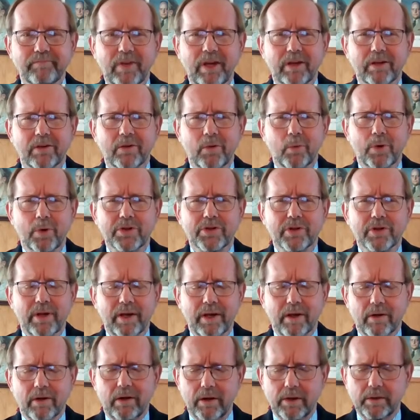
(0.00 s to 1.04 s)
I don't know, what should I
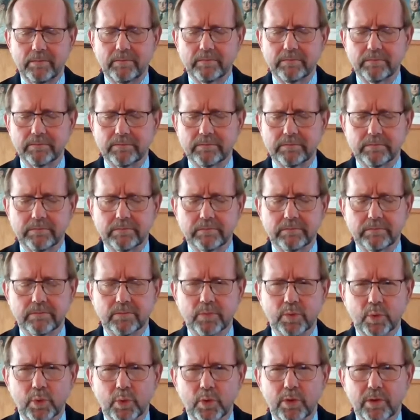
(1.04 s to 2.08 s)
call them?
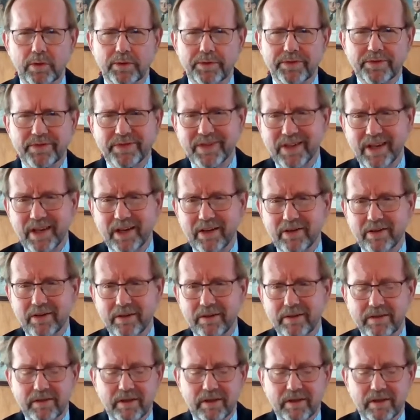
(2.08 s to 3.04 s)
Rules, standards,